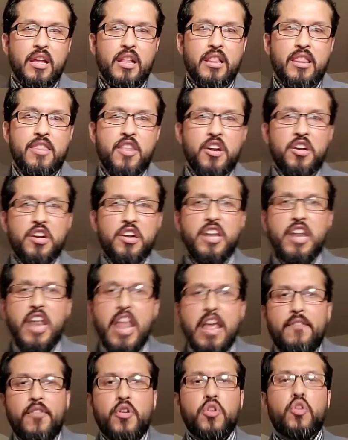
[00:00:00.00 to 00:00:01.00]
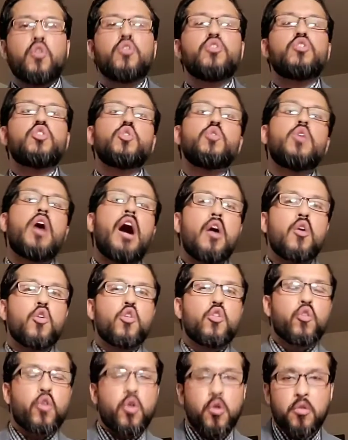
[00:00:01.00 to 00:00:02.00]
they're never going to
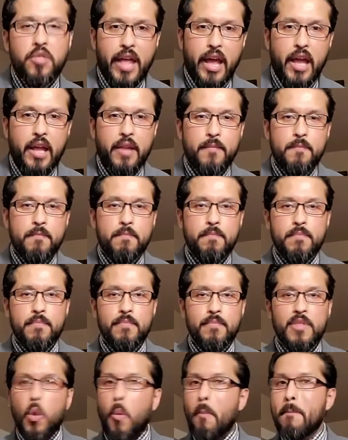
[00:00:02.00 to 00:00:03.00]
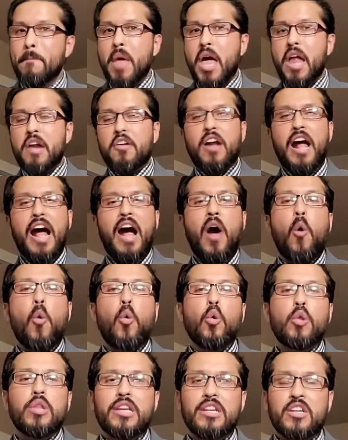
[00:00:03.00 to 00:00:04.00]
outgrow that. No matter how
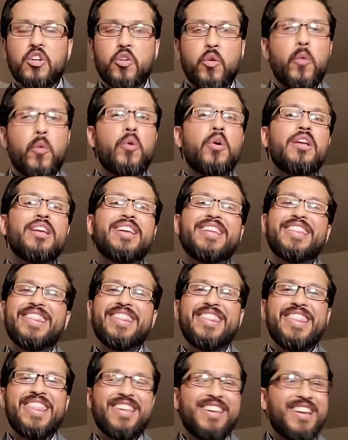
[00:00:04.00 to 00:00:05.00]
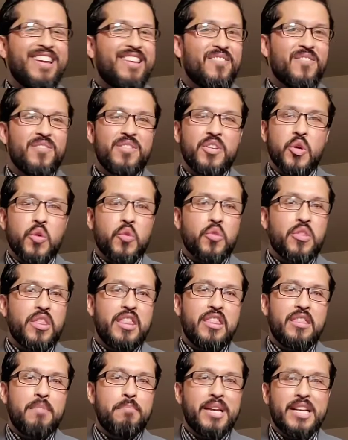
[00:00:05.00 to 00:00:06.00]
old they grow,
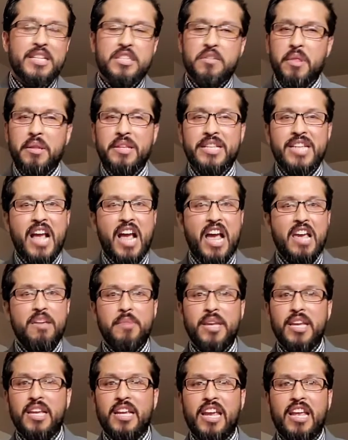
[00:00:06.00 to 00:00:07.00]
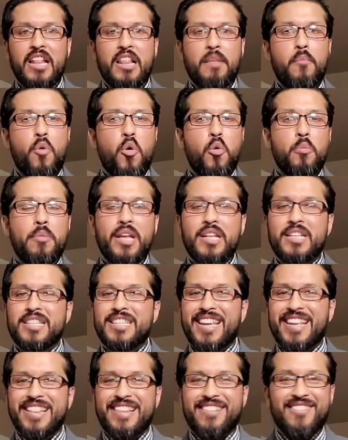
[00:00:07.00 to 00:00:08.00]
because of the timing and the moment
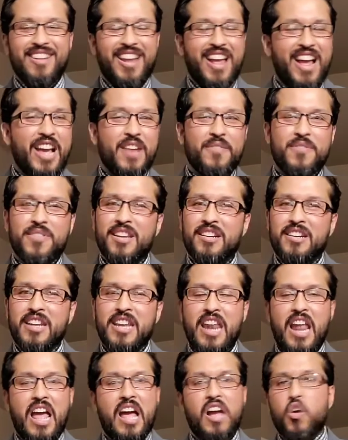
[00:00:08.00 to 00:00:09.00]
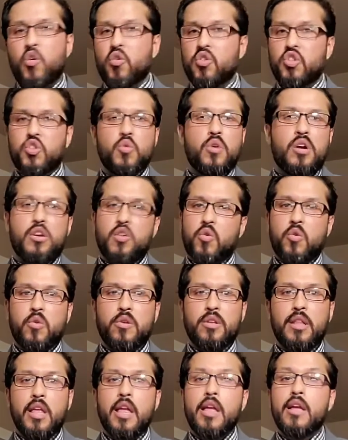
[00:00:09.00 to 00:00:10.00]
in their life, they're not going to outgrow it.
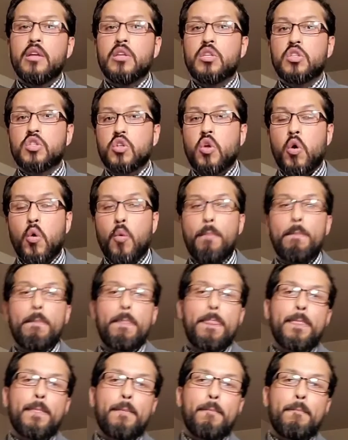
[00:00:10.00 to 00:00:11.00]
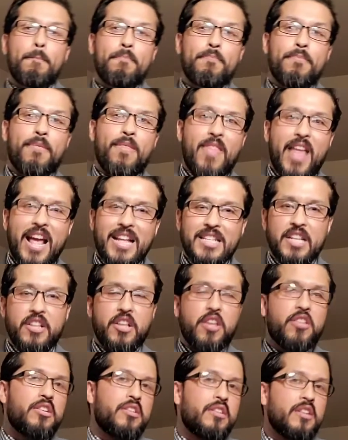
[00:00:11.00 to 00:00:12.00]
So that's
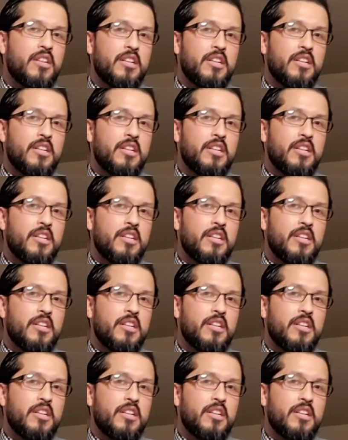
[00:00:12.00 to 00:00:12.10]
another